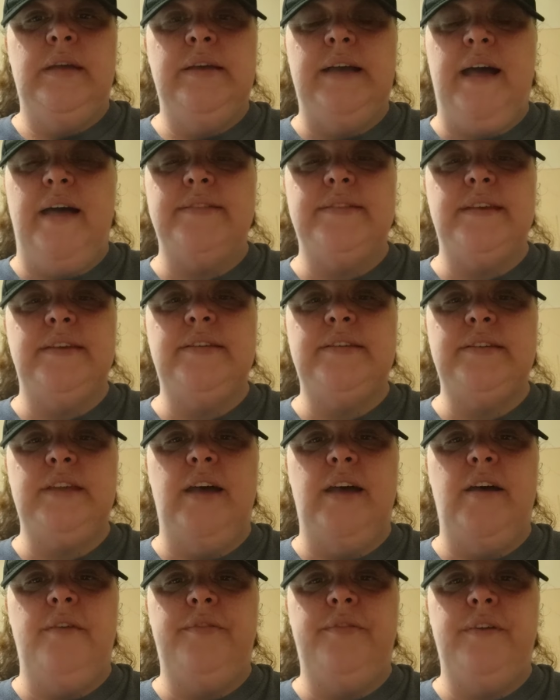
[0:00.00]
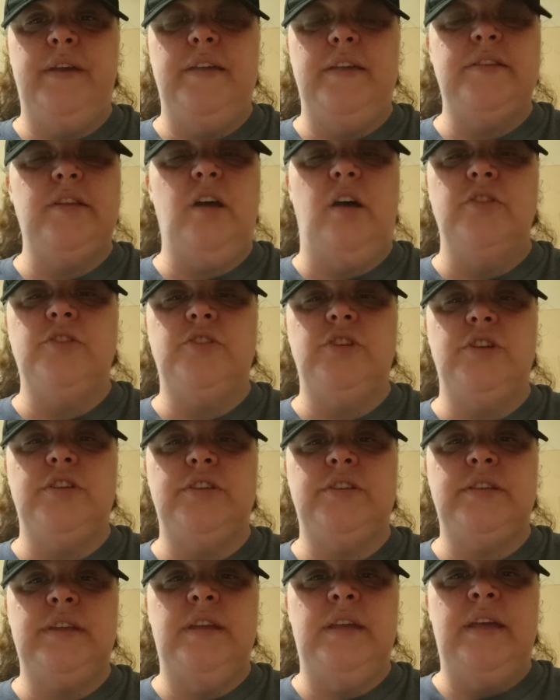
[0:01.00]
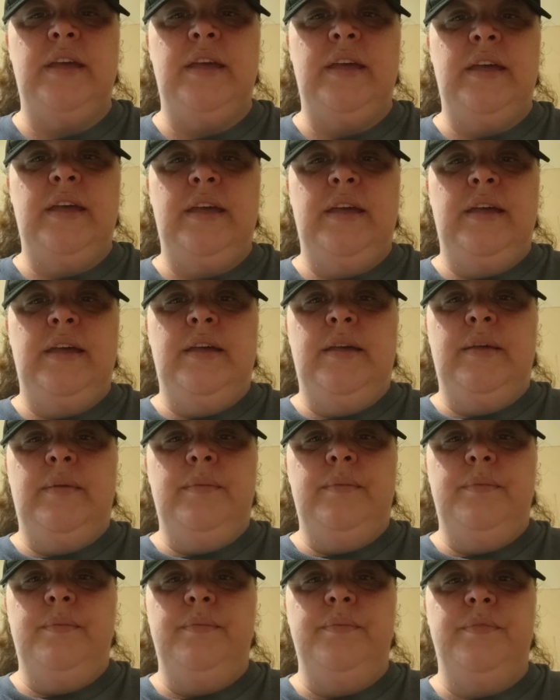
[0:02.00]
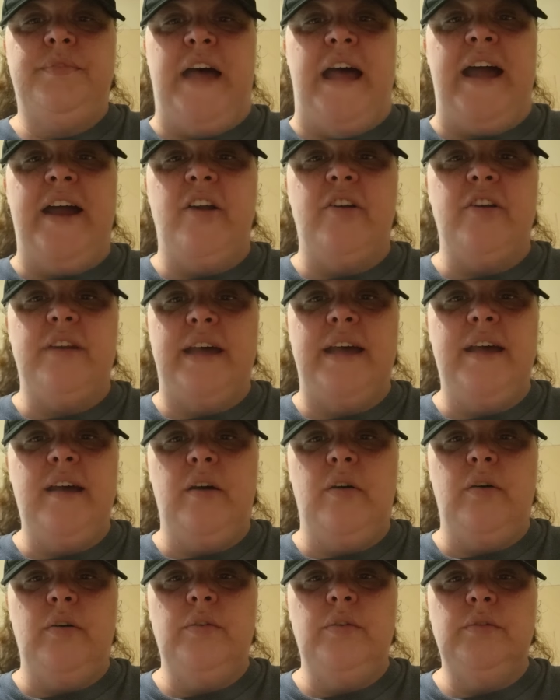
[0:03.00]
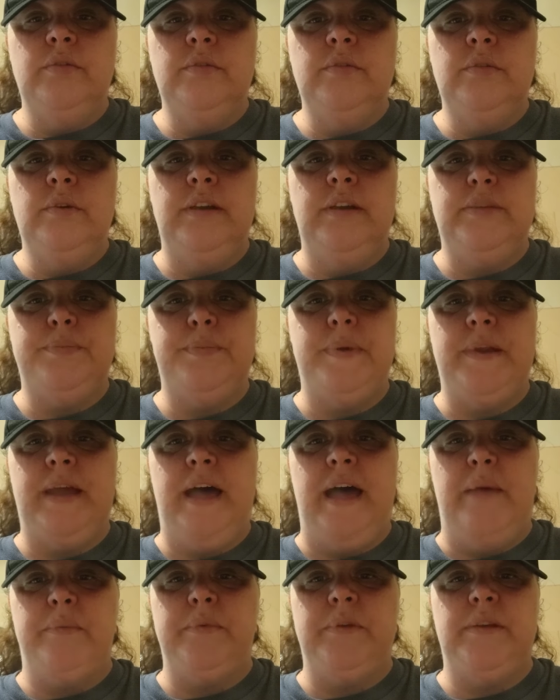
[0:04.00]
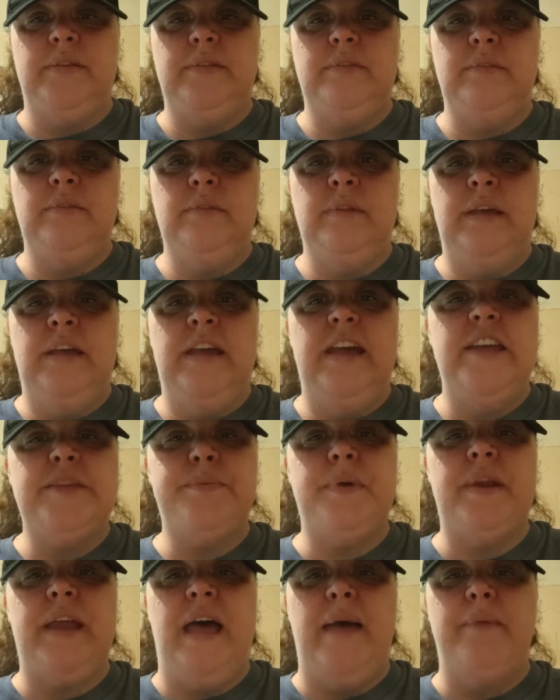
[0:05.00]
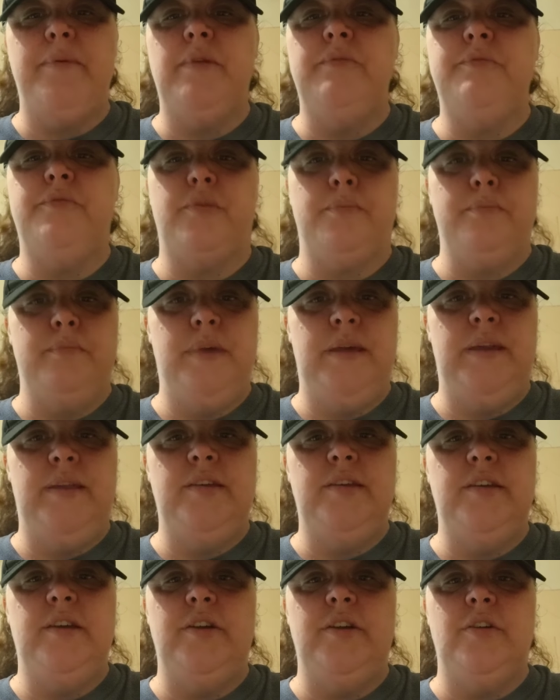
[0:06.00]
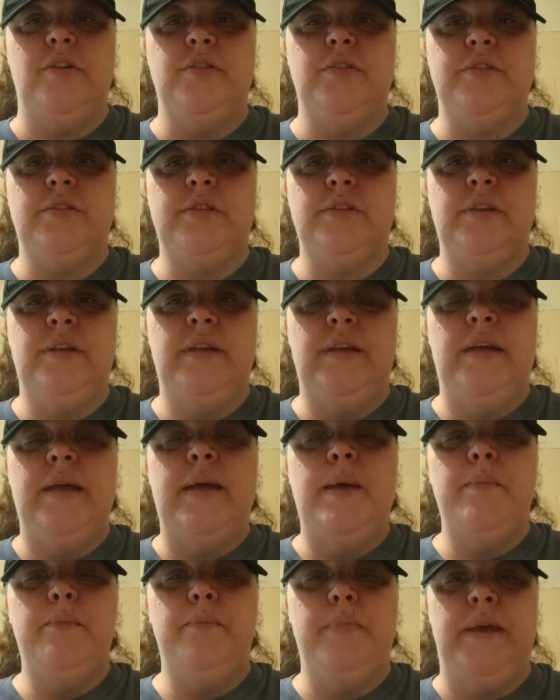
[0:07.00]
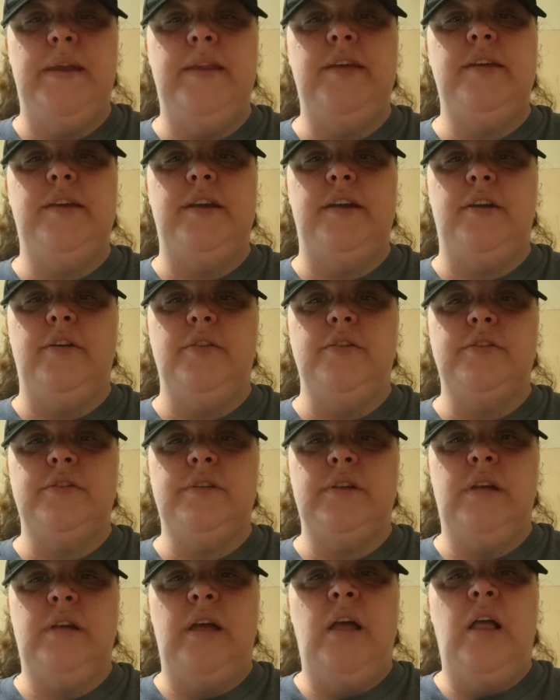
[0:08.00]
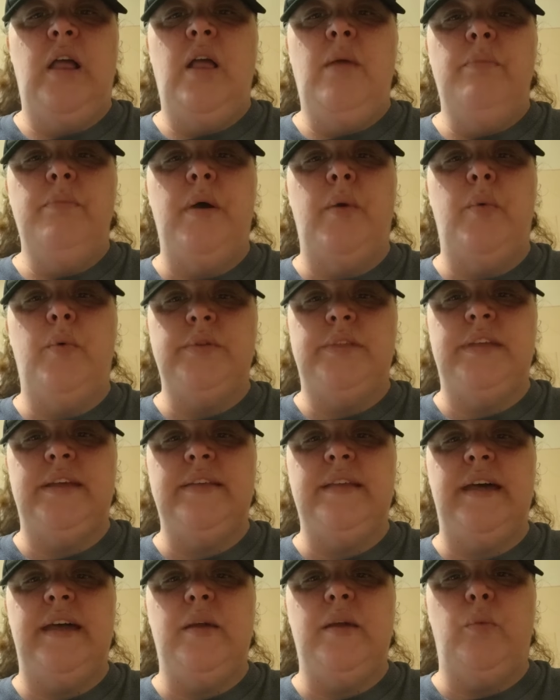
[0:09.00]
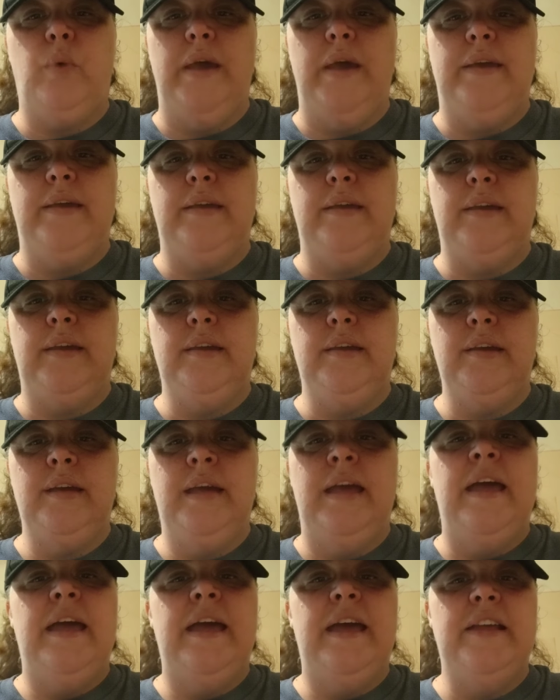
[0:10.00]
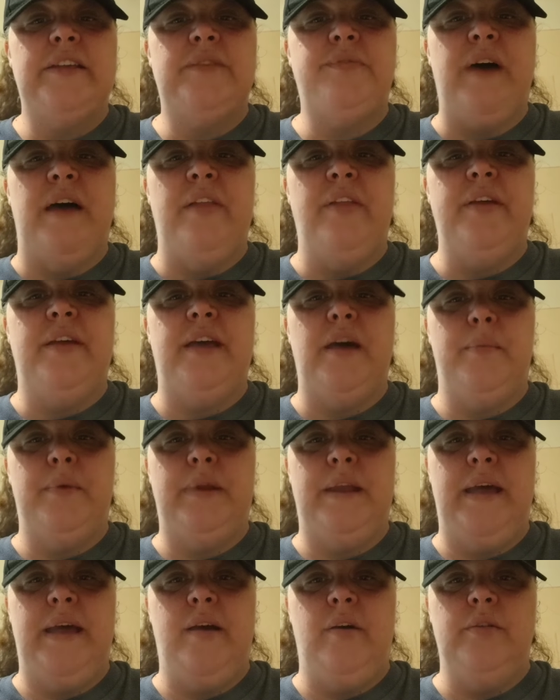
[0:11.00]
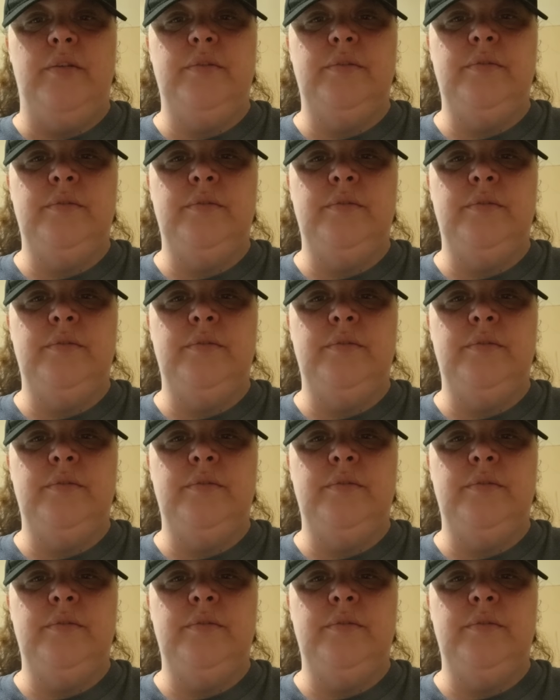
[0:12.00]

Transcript: Guys, this stuff is not just there now. It's been happening. It's been happening for many years, many years. But within that awakening, it's finally coming out.